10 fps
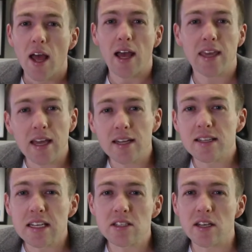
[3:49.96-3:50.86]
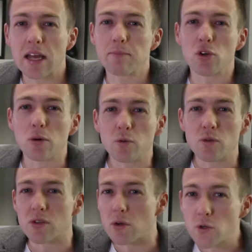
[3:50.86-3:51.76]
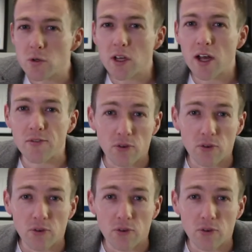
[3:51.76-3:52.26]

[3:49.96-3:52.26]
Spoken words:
Again, things like abnormal social life